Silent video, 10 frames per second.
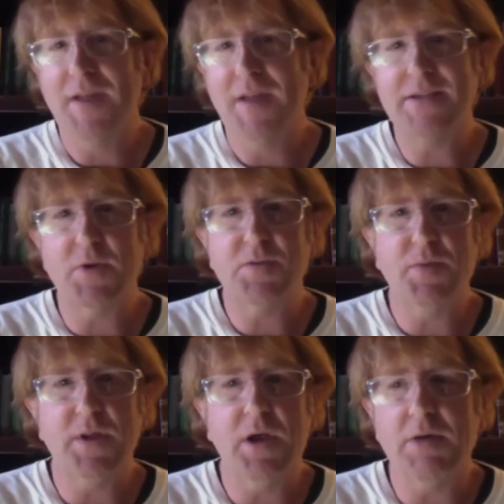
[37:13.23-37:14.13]
That's a bunch of
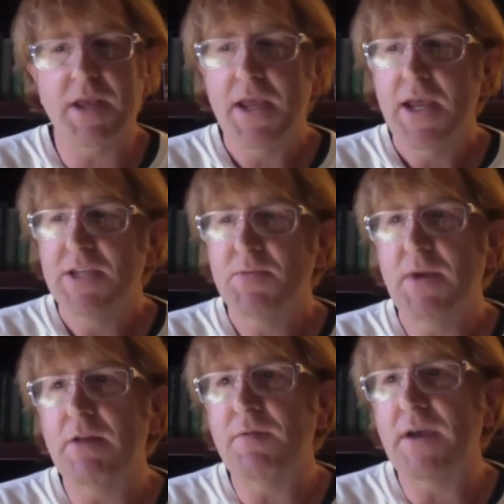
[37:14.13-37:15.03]
baloney. As a
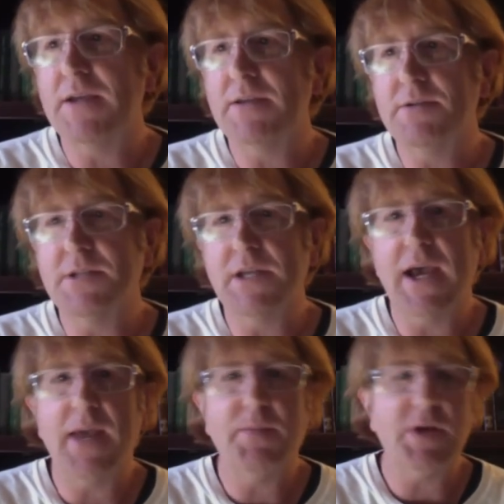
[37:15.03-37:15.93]
matter of fact, there's a
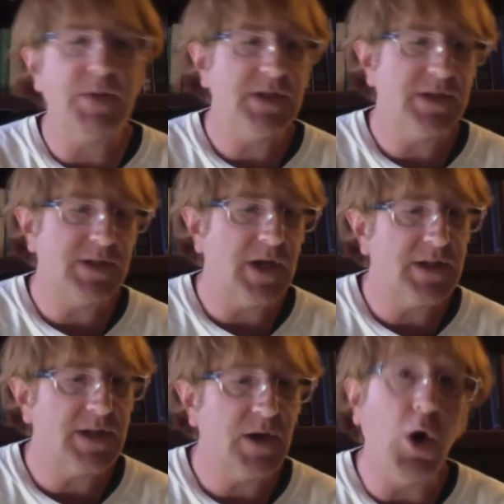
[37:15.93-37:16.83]
guy I'm going to be
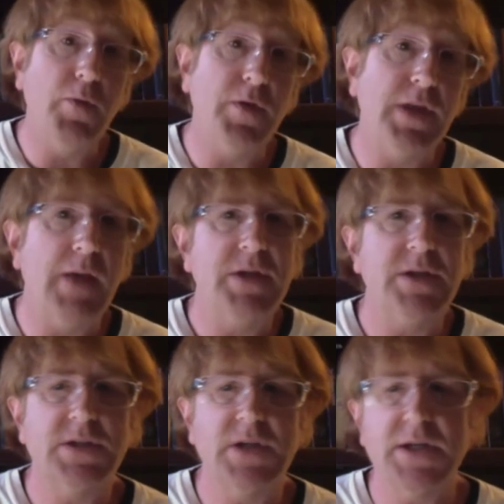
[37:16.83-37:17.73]
discussing. Hopefully, I'll be
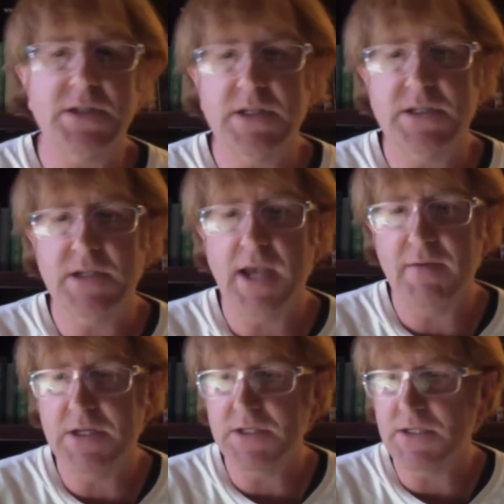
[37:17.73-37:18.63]

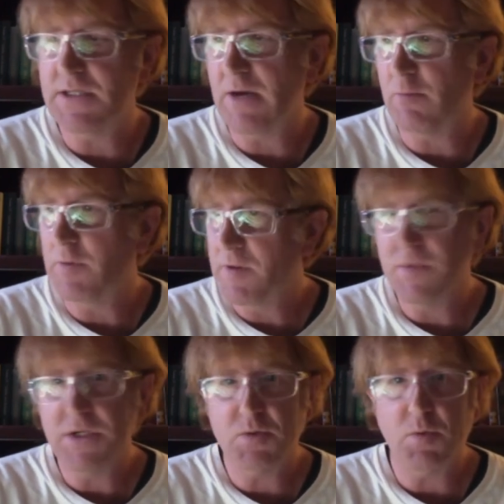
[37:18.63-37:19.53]
having a sit down with him
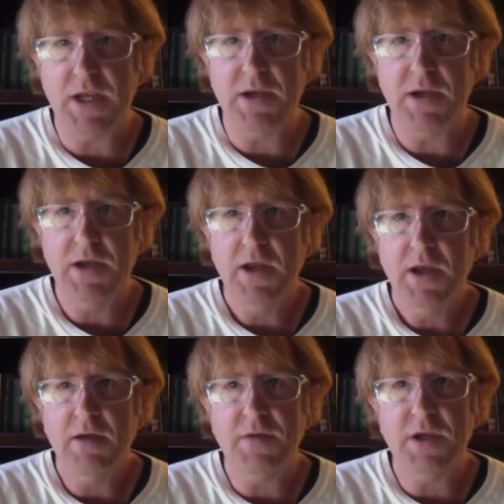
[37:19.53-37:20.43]
this week
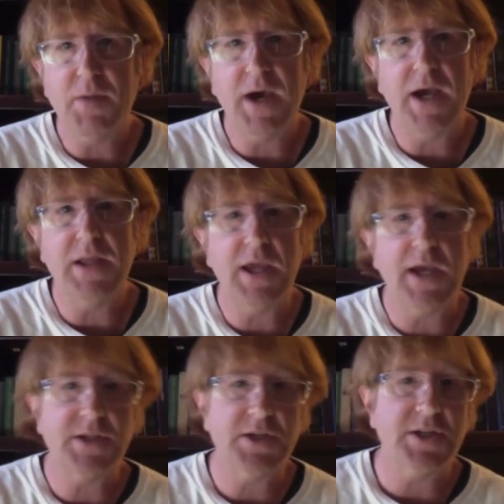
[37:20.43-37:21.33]
via
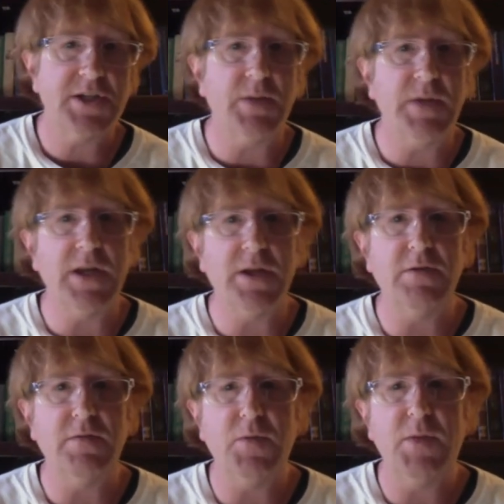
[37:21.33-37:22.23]
podcast. It's just going to be an
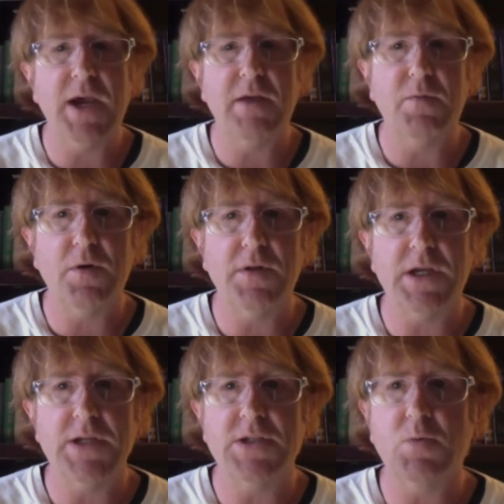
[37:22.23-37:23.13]
interview back and forth. And
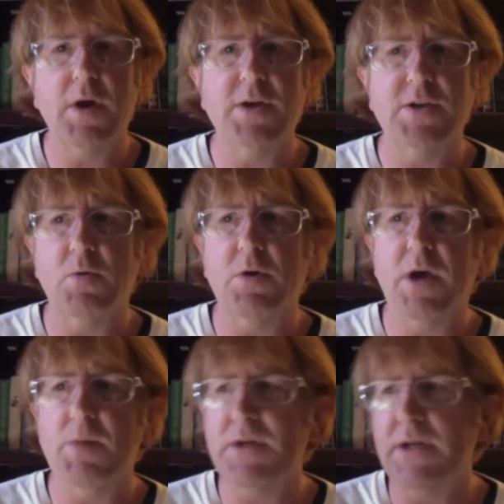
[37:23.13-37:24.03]
he swore
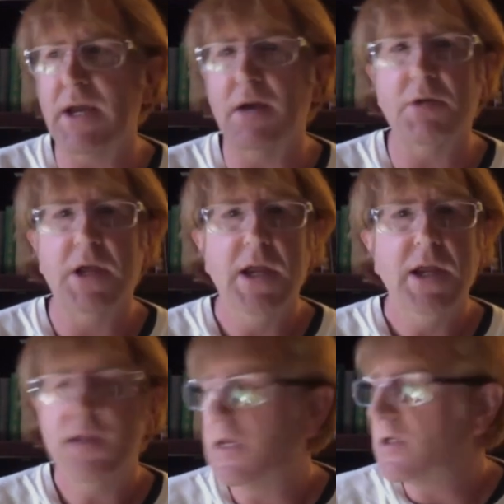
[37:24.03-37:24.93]
up and down
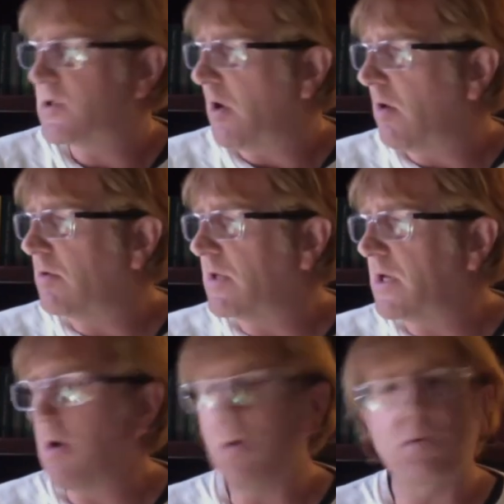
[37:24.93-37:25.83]
that he's
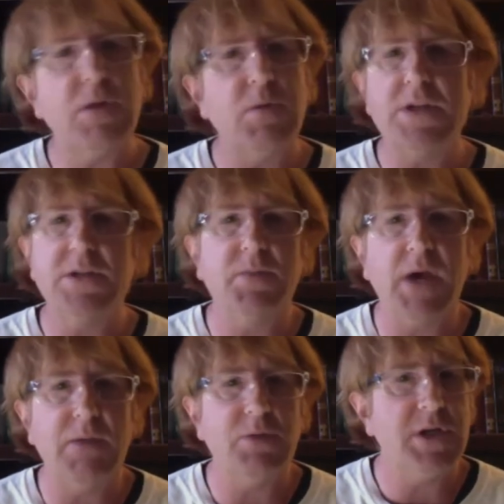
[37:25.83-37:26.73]
only reads the
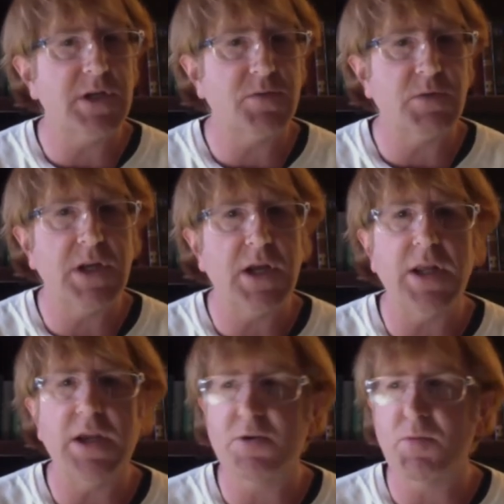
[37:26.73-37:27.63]
Bible. He doesn't read
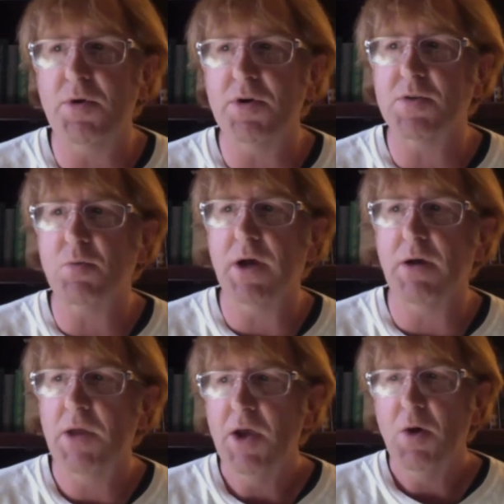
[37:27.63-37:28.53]
any other books.
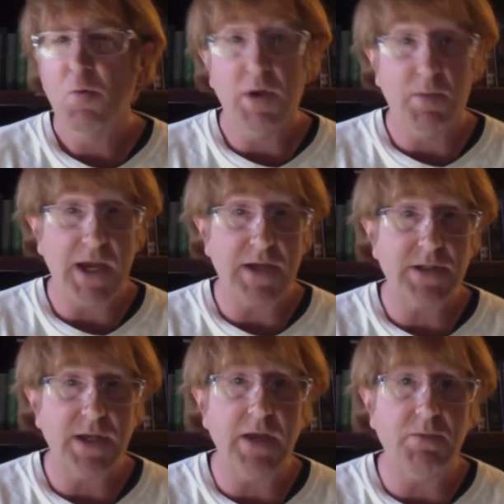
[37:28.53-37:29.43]
Well, Max
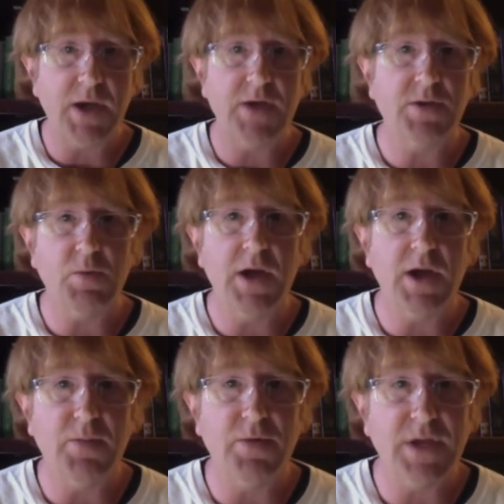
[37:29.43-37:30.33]
King passed away a
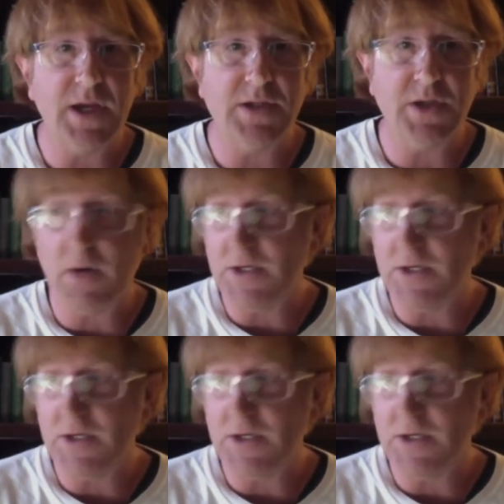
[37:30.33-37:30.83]
couple of days ago.